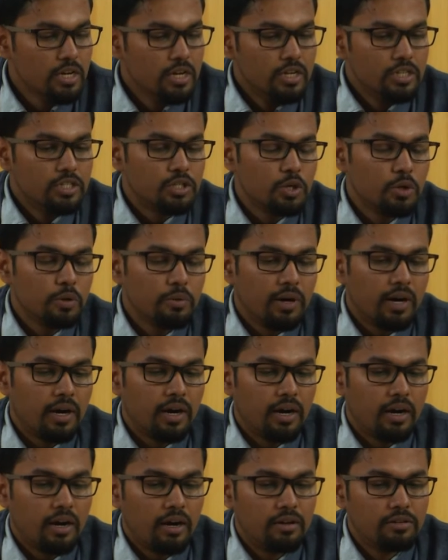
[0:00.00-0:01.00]
So,
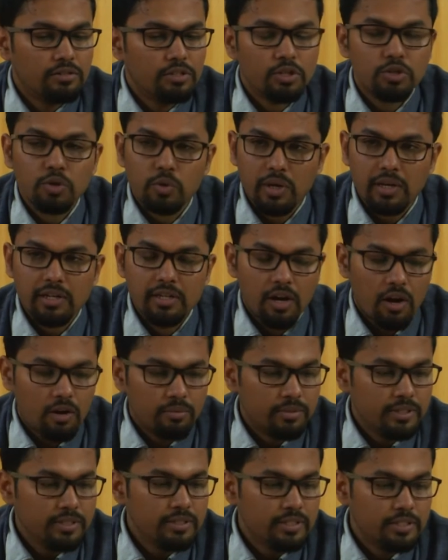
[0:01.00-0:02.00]
uh, the Donald
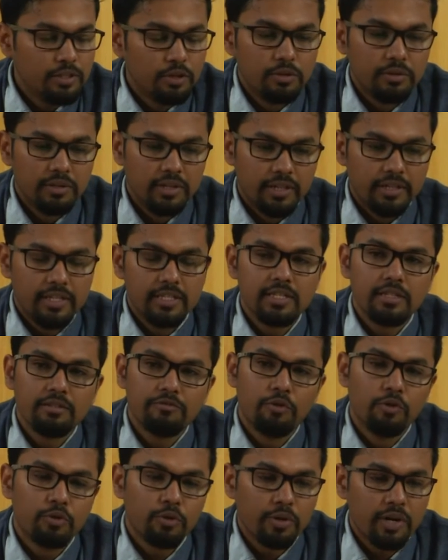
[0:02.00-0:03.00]
Normans, uh, uh, these are the
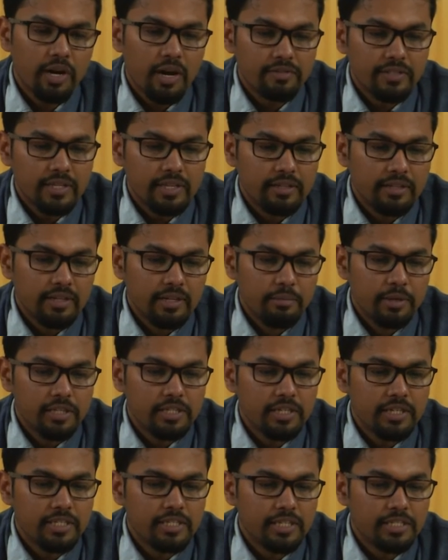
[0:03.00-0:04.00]
photographs and
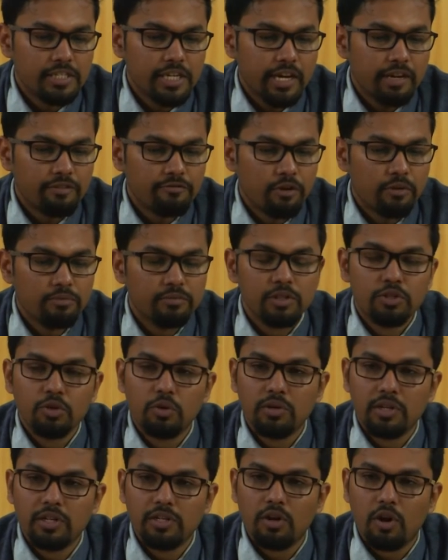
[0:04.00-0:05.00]
imageries are taken from the
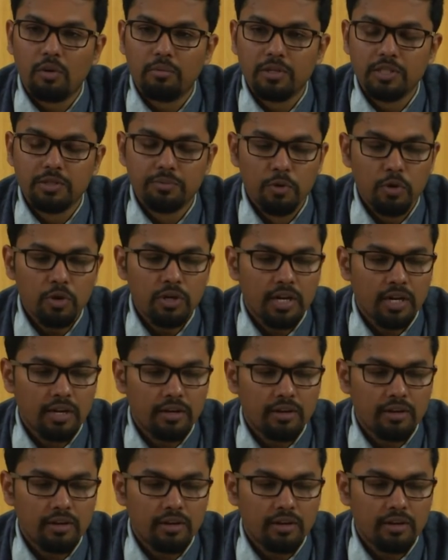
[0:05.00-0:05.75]
Donald Normans book uh,